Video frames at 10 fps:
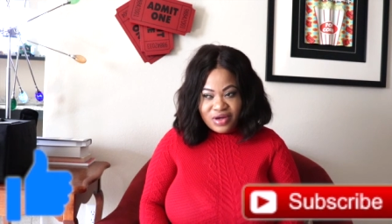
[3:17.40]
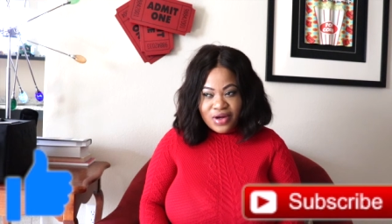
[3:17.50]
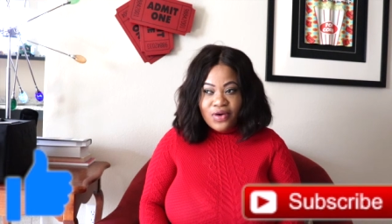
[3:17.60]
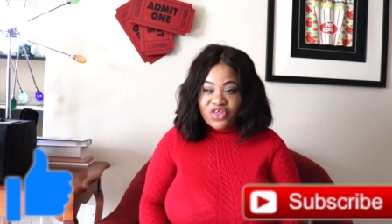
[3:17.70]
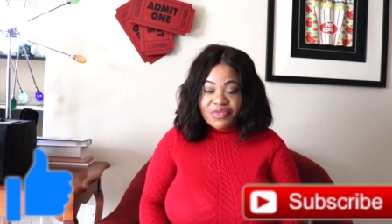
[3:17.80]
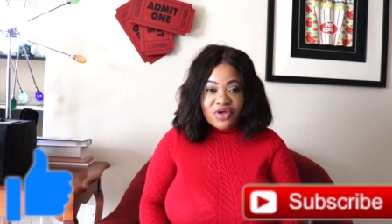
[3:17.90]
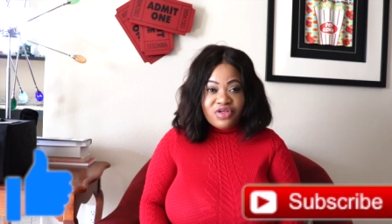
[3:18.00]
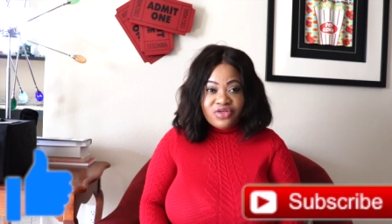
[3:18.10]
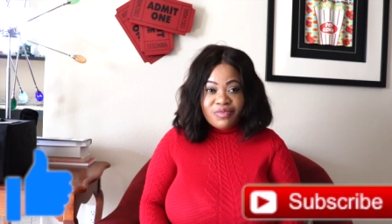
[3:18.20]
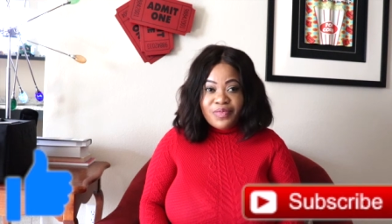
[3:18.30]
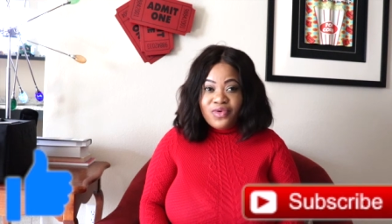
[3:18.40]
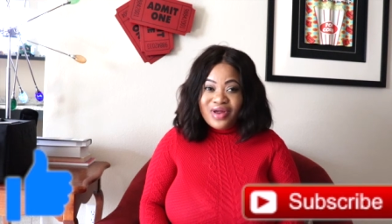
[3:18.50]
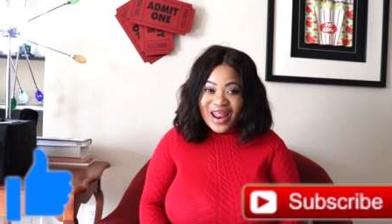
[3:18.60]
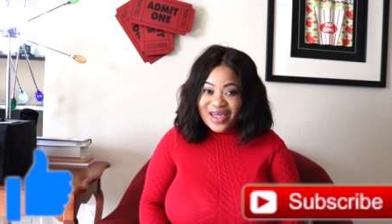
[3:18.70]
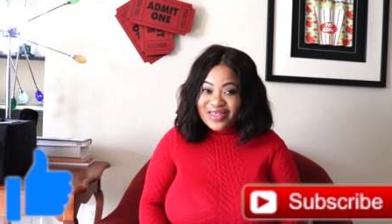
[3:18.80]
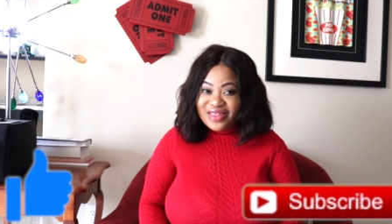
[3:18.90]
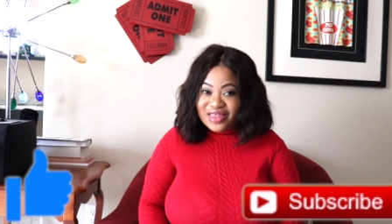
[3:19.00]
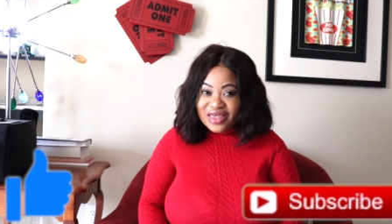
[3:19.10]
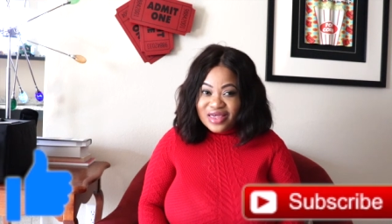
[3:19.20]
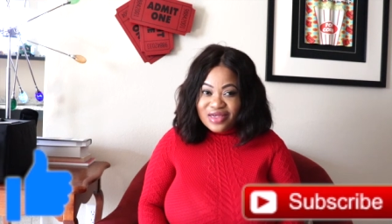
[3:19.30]
Or some people are like
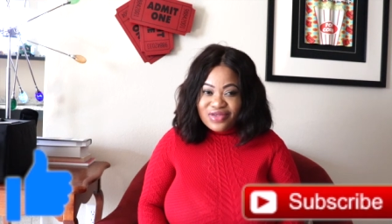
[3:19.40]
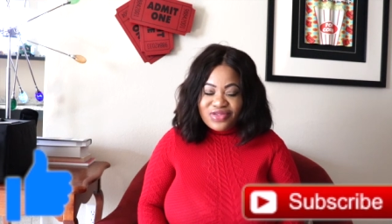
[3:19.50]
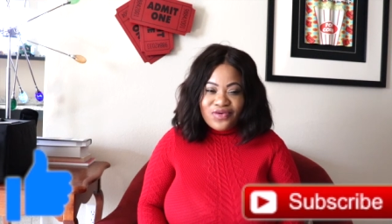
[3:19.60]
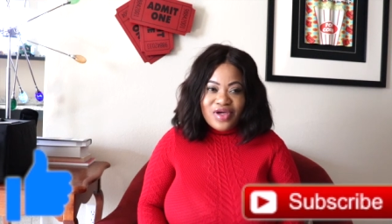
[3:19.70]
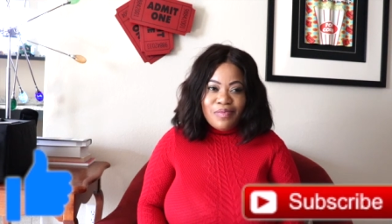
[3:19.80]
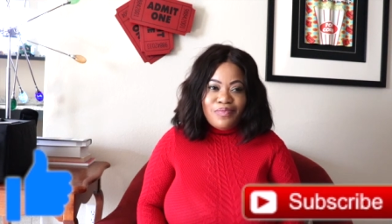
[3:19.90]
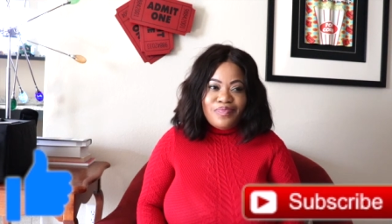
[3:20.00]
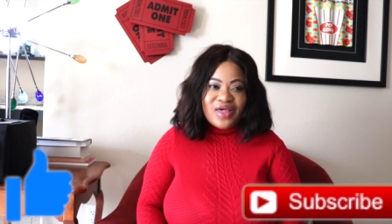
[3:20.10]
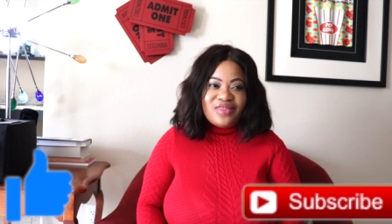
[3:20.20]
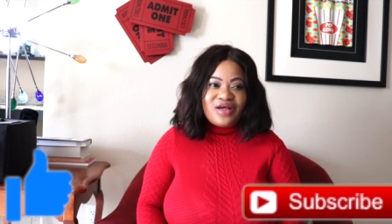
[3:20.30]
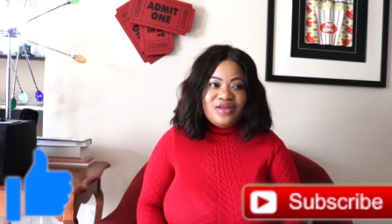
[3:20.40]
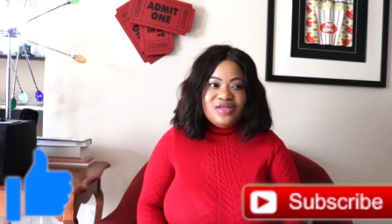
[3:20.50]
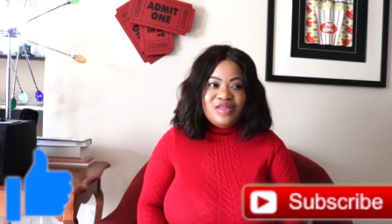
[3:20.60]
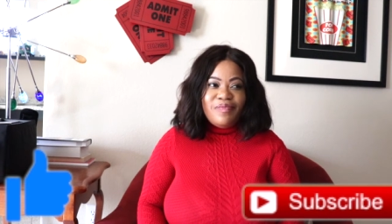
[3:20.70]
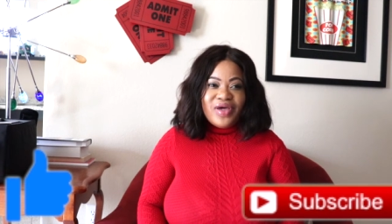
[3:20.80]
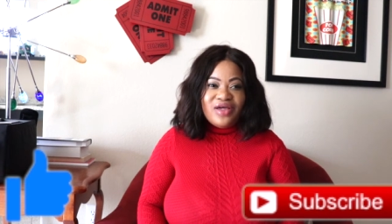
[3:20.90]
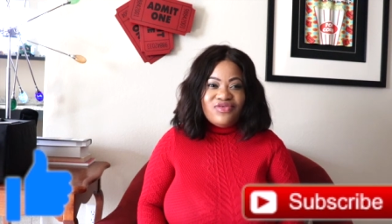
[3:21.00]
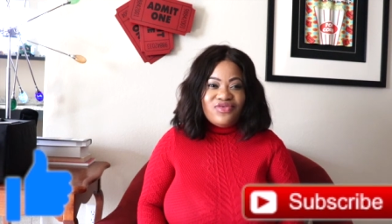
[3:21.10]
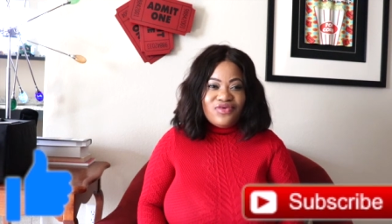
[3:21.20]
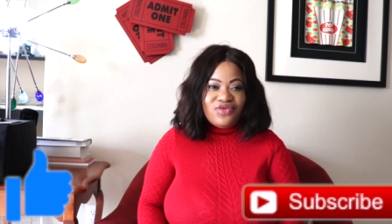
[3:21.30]
C. So it basically
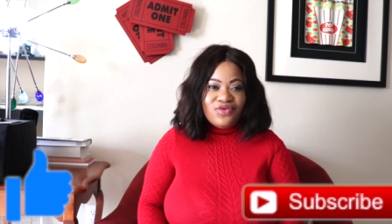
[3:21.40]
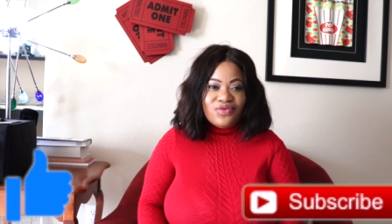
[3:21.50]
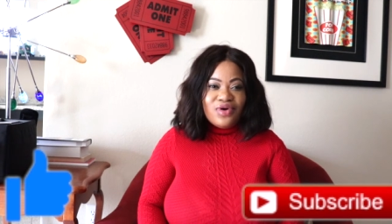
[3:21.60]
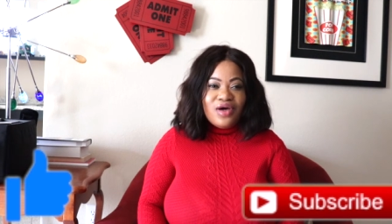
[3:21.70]
depends on you.